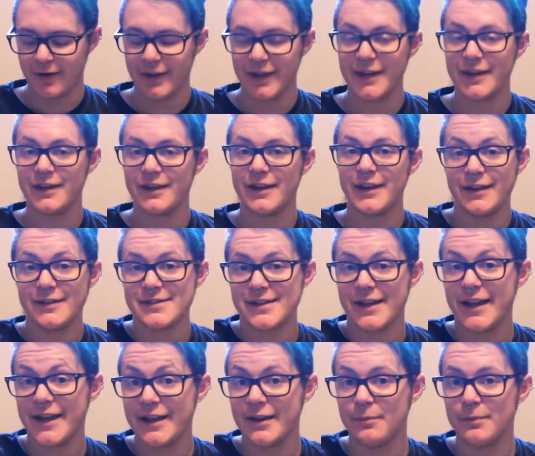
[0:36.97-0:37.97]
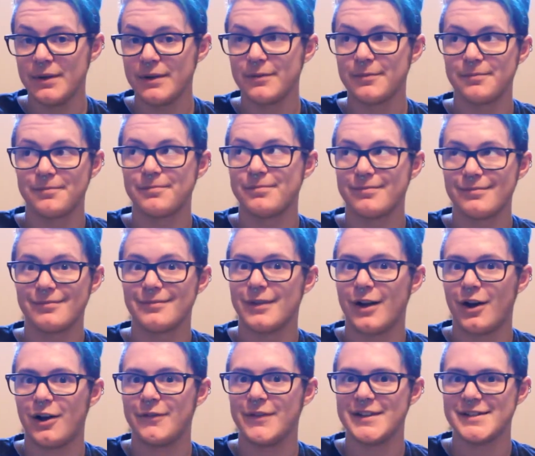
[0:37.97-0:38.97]
He is a him,
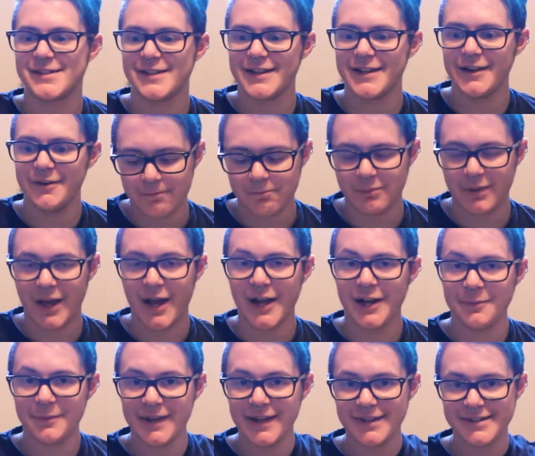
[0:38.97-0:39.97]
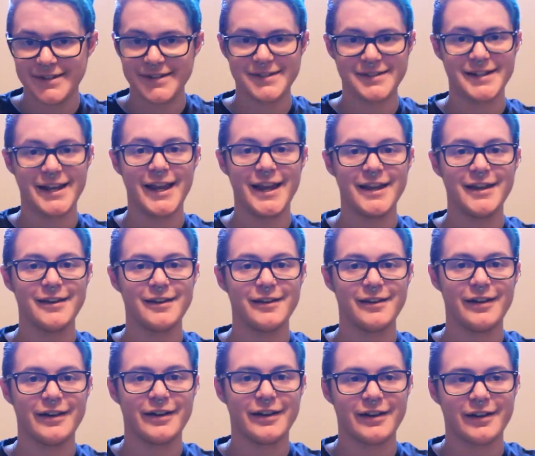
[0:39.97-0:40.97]
obviously. Behind me is his tank.
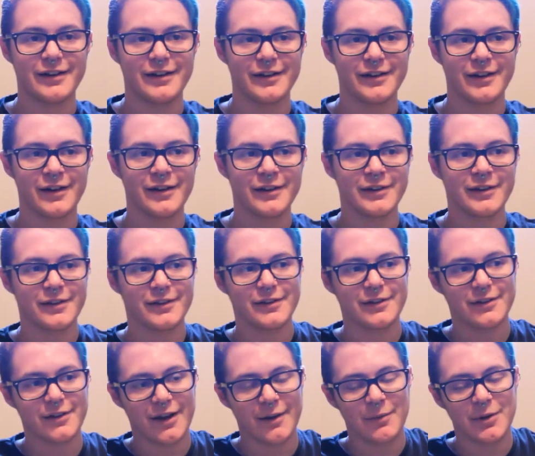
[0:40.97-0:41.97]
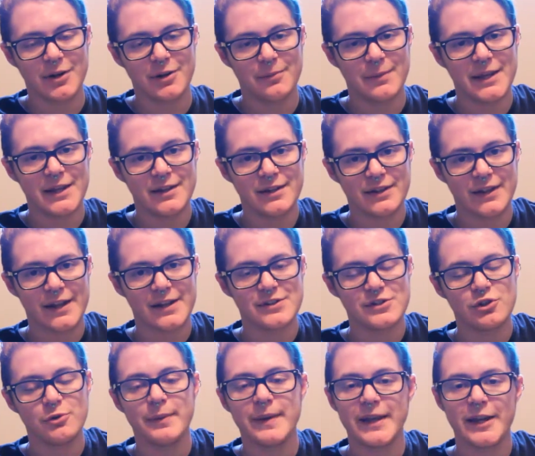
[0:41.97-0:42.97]
I'm going to be like
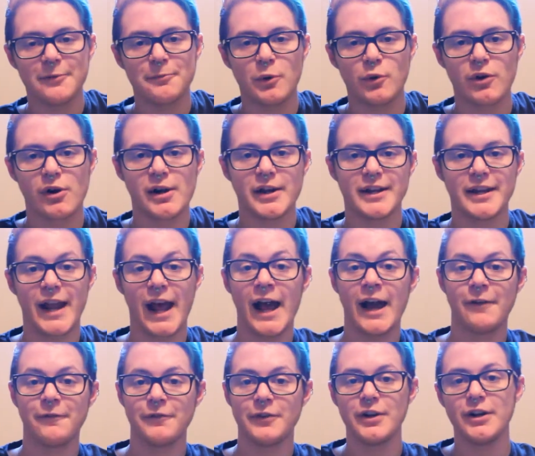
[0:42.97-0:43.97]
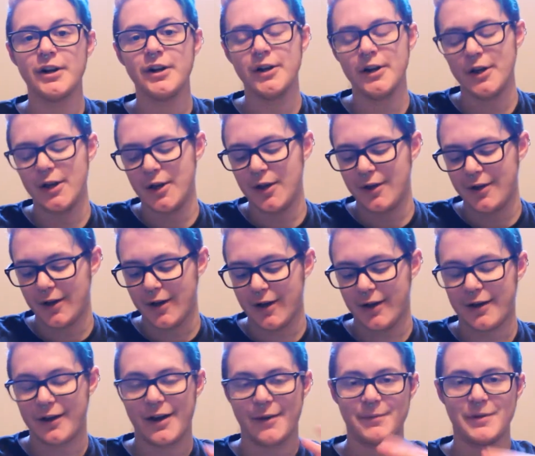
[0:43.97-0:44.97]
zooming in more on it after
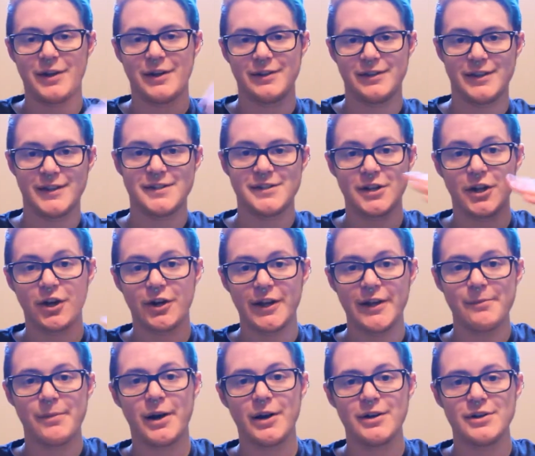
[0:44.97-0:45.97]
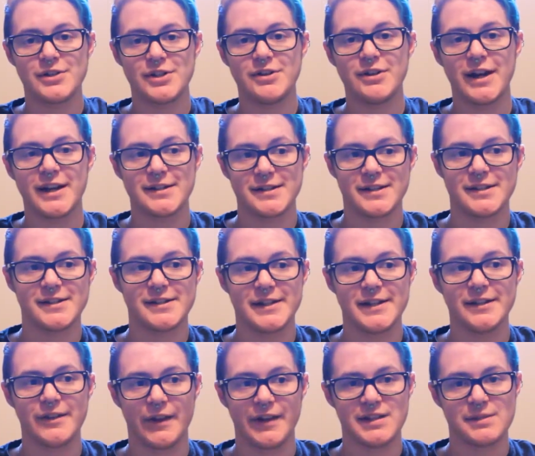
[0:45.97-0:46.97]
I'm done this talking part so you guys can
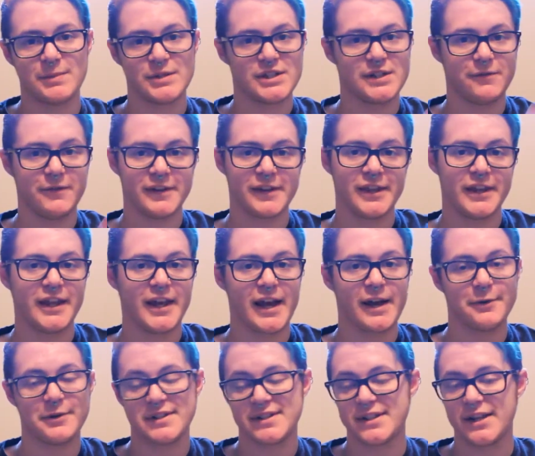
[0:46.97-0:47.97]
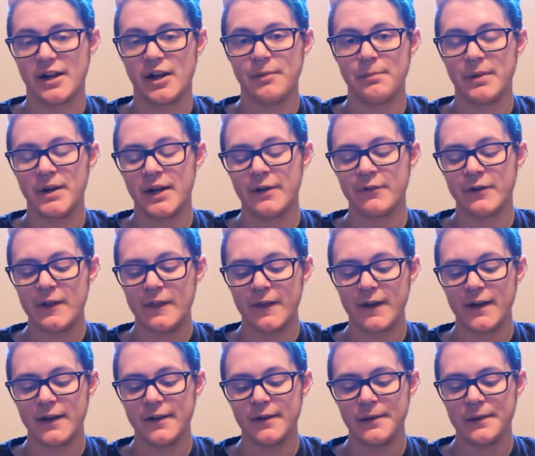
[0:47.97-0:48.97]
see like specifically how it's set up and
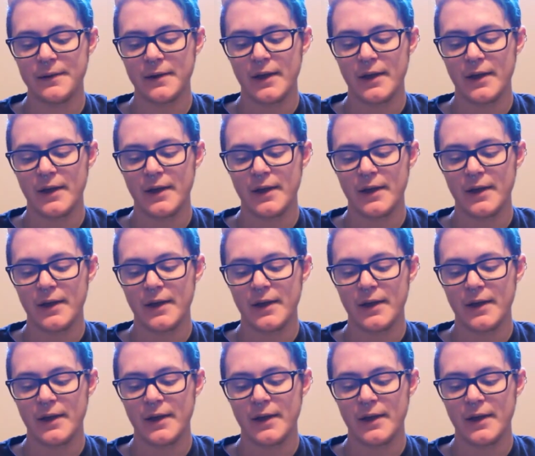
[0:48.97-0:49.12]
everything.